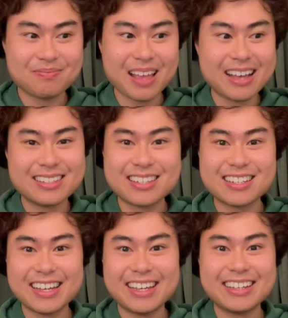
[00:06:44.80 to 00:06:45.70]

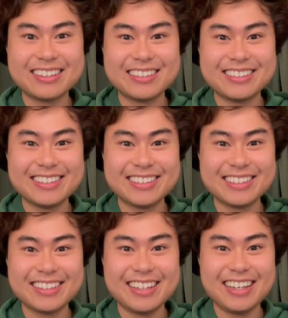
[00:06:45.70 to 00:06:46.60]
existing
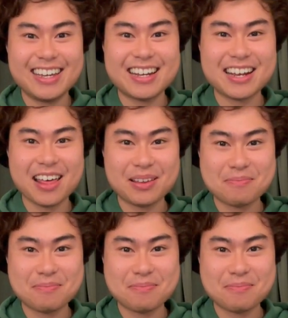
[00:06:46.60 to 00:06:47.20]
in another